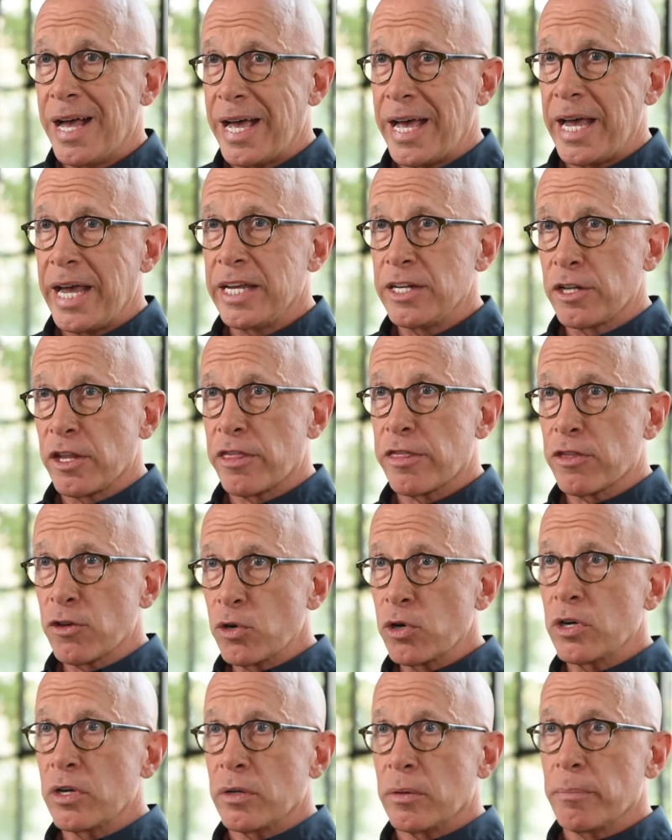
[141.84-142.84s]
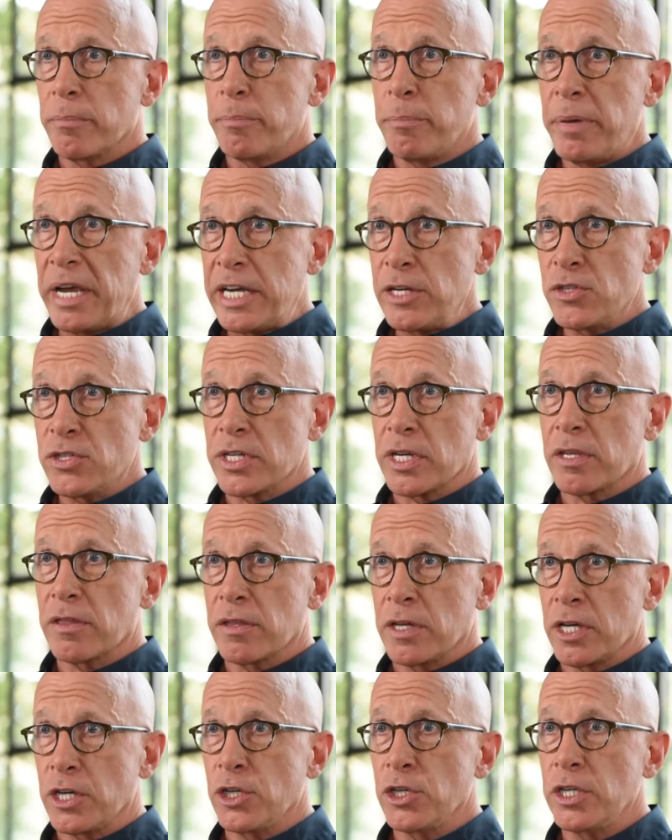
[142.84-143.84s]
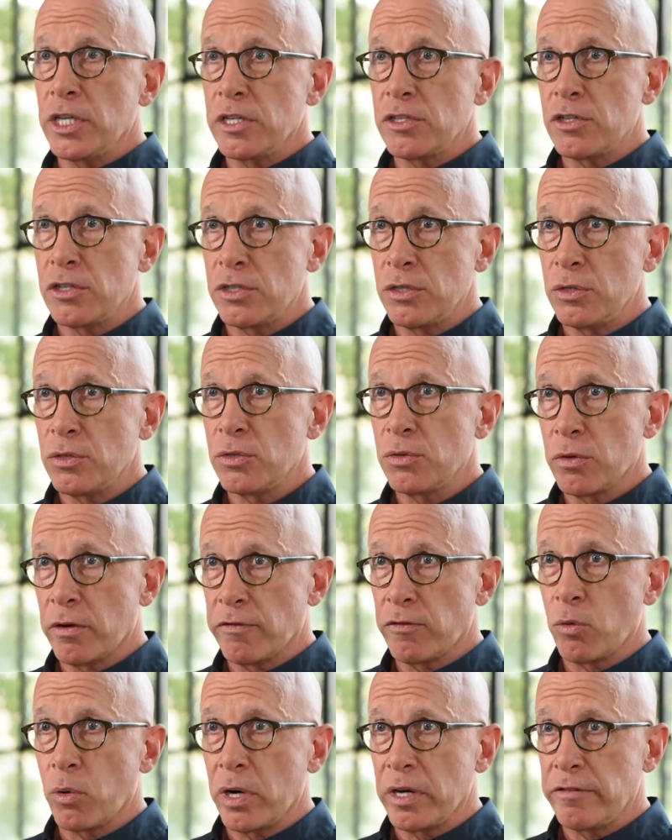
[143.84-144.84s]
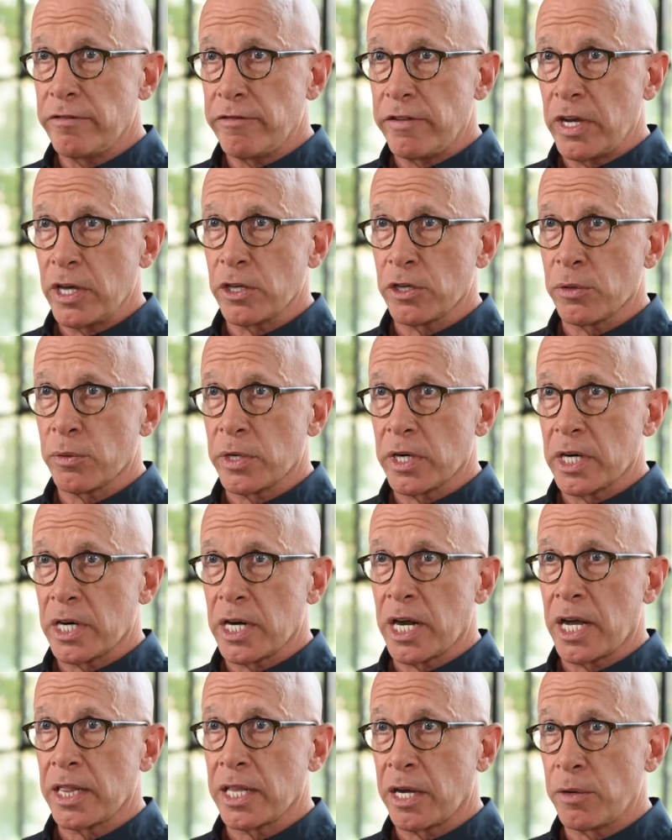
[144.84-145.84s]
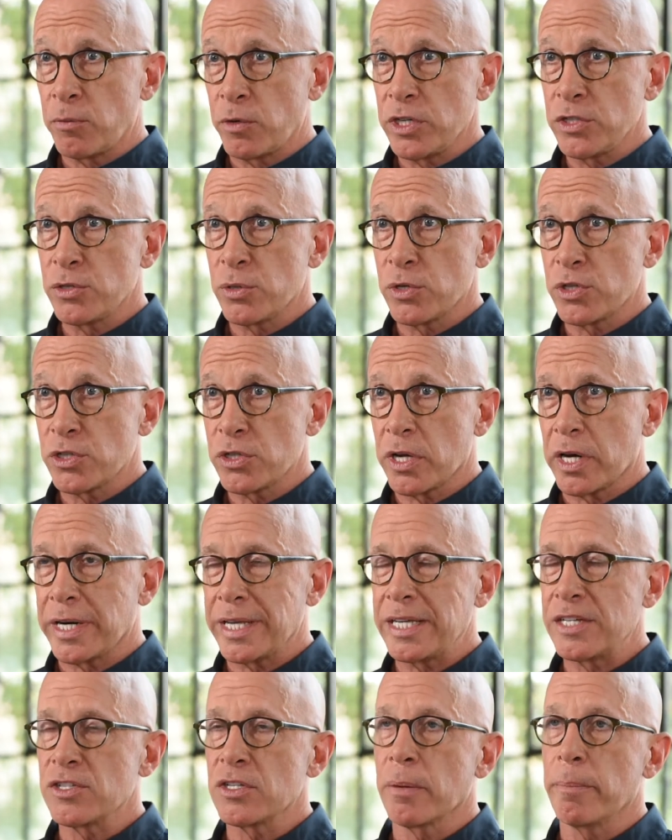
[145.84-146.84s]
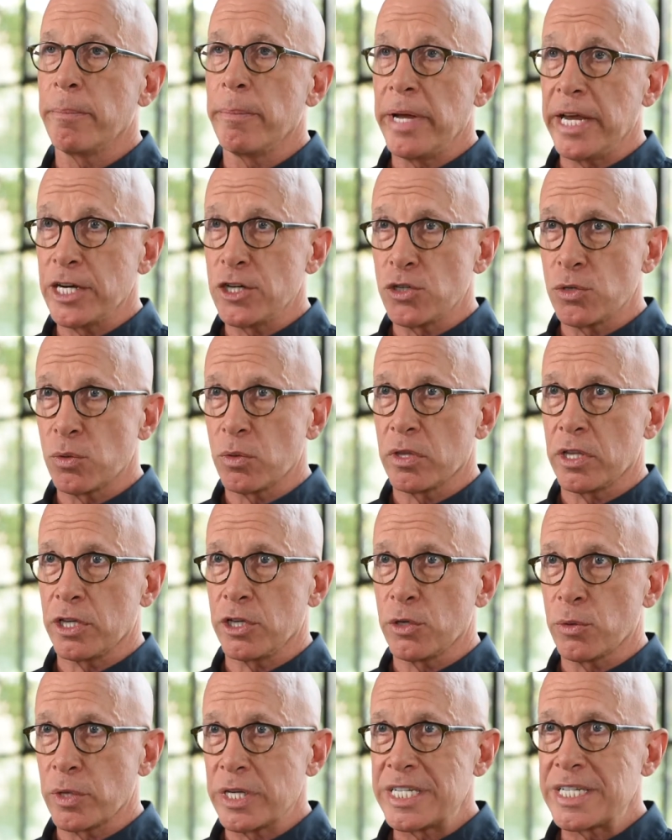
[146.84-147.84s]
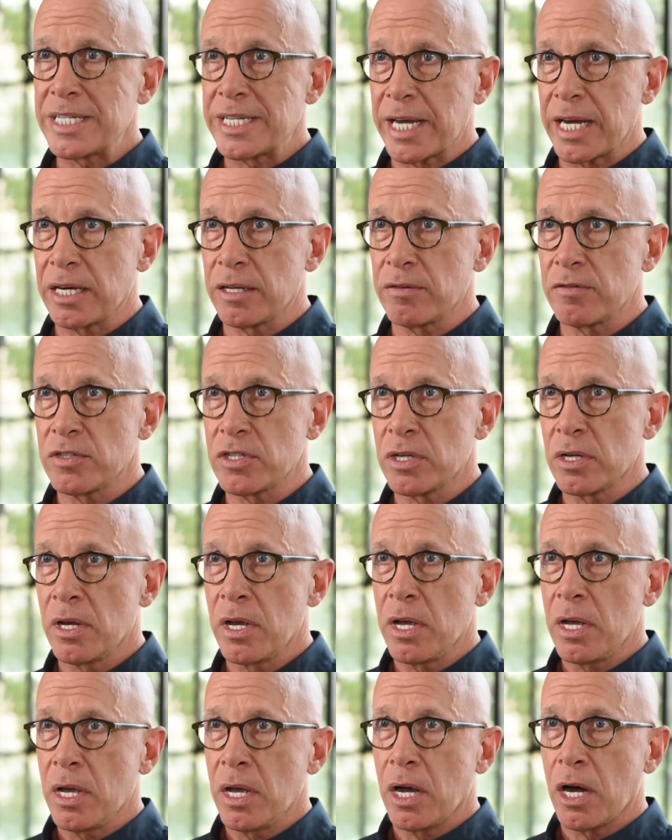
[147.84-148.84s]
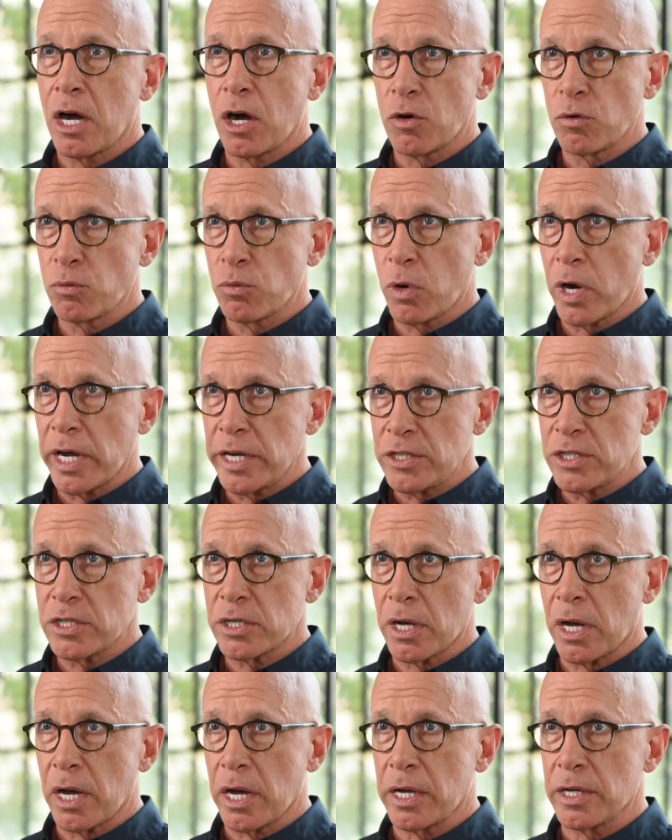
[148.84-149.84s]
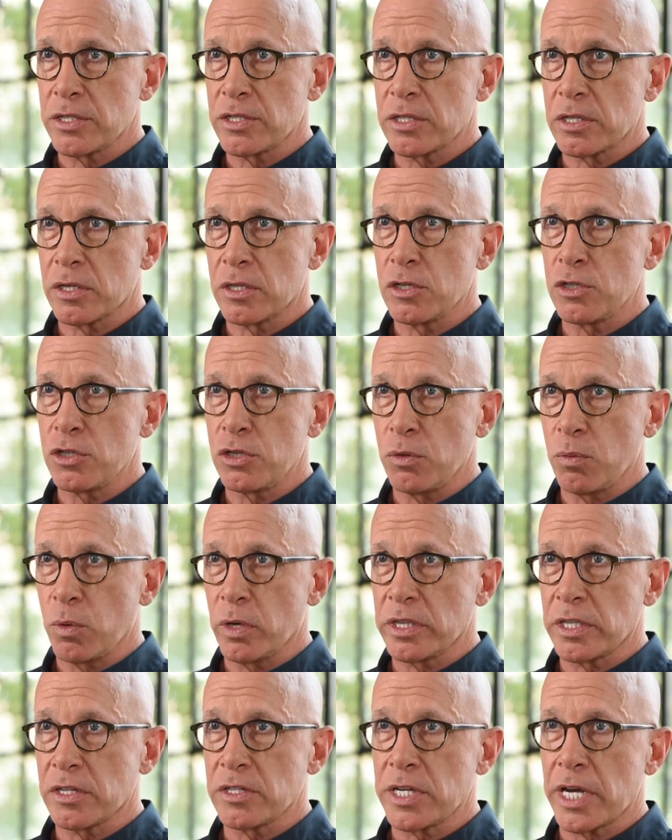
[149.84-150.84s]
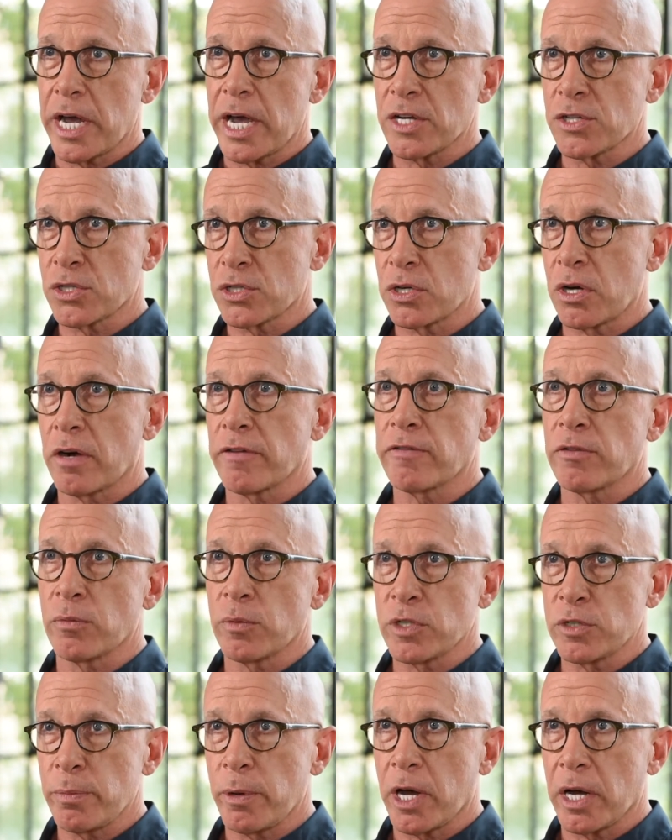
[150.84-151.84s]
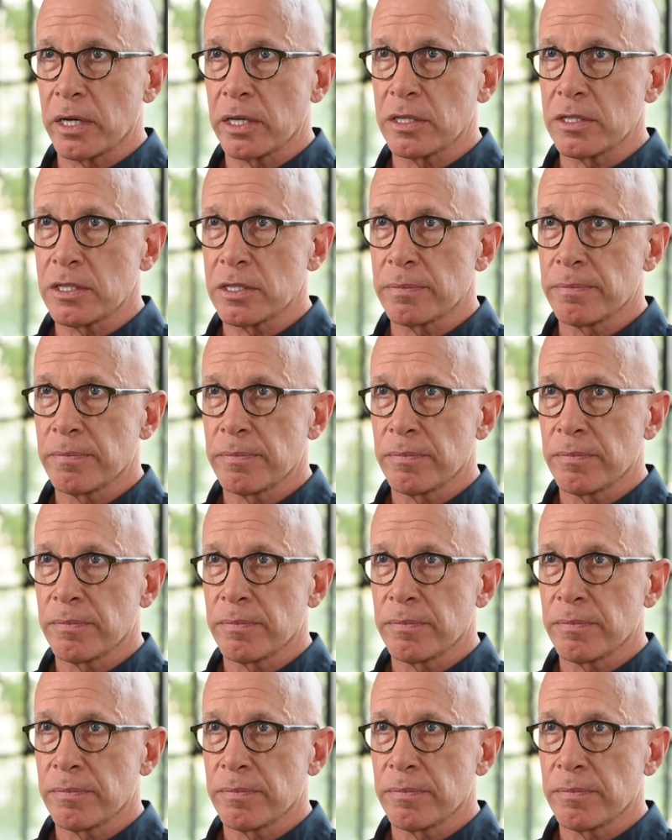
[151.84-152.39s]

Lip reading: And the third basic thing you need to do to avoid failure in an online research study is to make sure that your incentives are right-sized to what the tasks are for respondents.